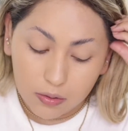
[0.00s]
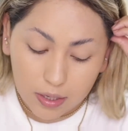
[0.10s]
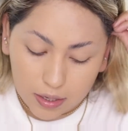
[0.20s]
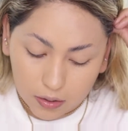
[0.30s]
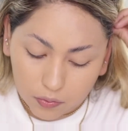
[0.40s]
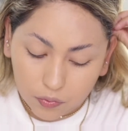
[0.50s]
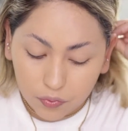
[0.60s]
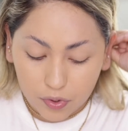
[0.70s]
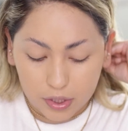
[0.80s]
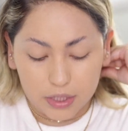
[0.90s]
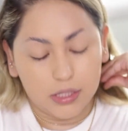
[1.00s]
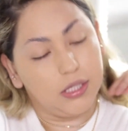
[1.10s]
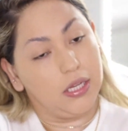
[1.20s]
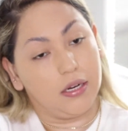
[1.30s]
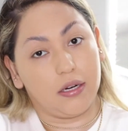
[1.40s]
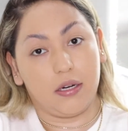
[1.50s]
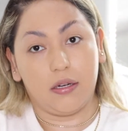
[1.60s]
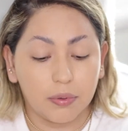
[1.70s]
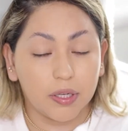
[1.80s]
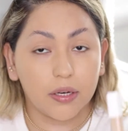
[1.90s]
now for
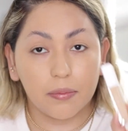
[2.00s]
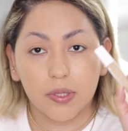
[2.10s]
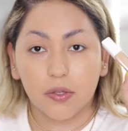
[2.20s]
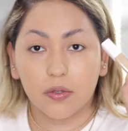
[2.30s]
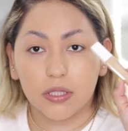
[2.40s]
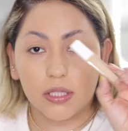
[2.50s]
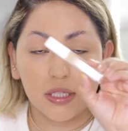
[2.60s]
concealer, we're gonna be using